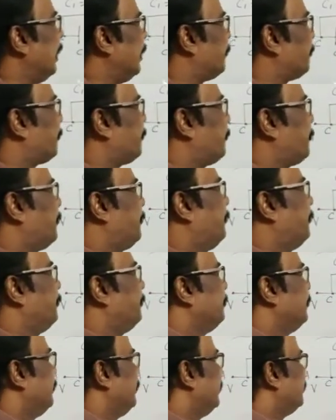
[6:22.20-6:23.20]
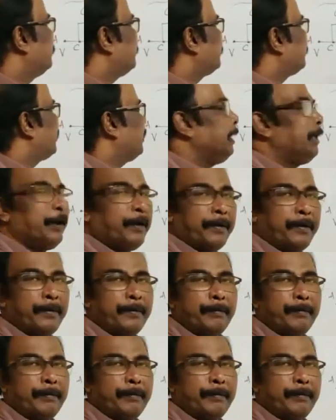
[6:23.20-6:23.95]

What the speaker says: F. Is it clear?